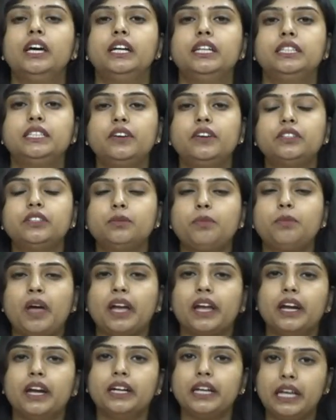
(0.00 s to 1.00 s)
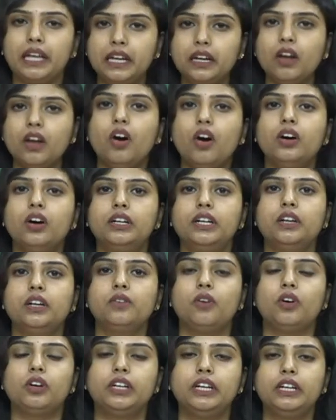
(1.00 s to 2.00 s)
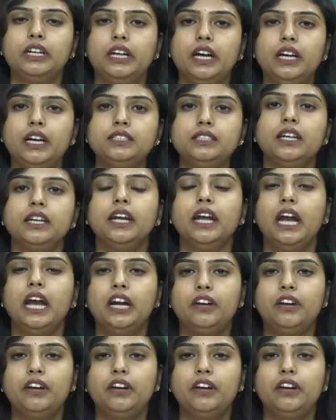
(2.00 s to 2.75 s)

received the packet in order, what it does?